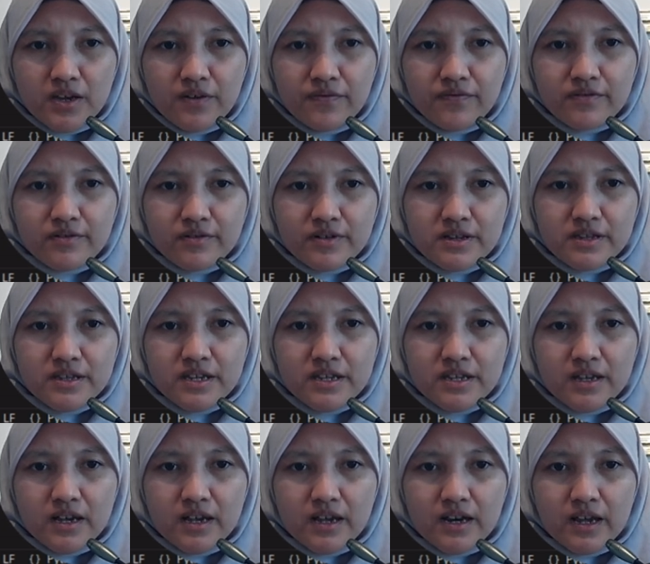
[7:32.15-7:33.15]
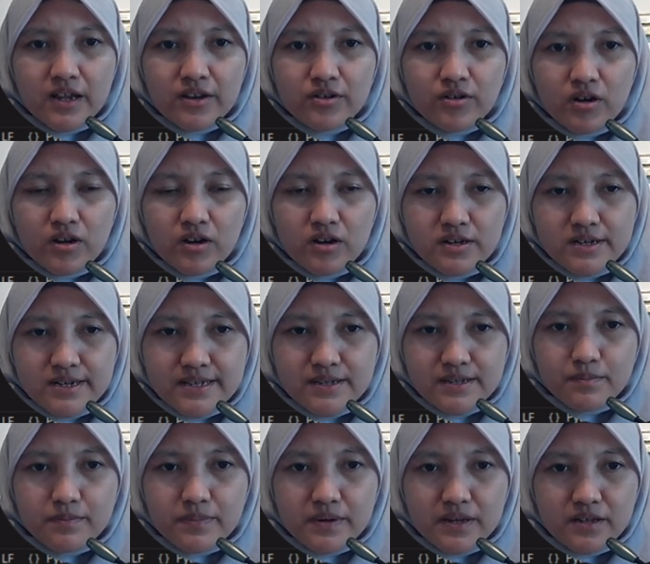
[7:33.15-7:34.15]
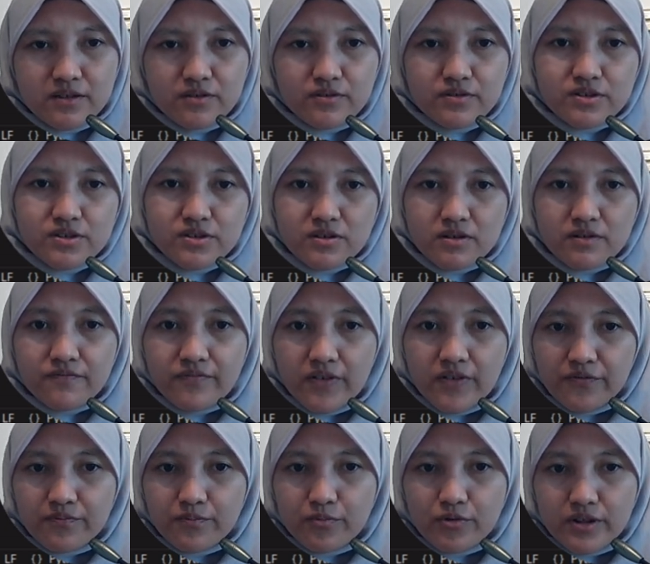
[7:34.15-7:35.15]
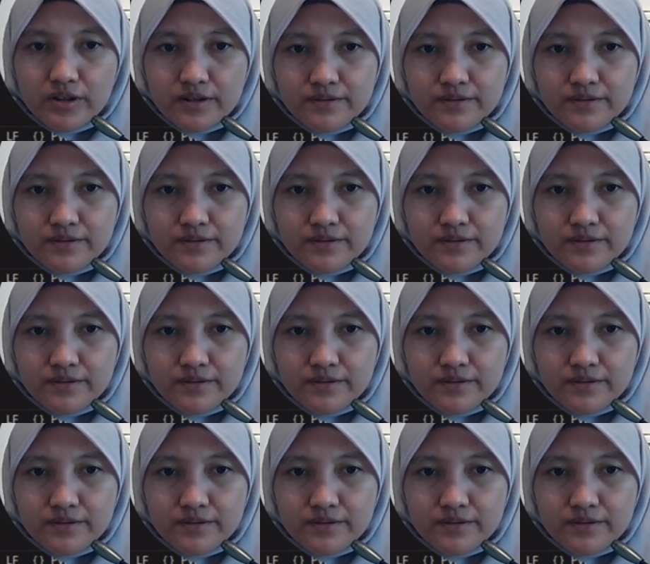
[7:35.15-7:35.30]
green in alien colors print, you just earn 5 point,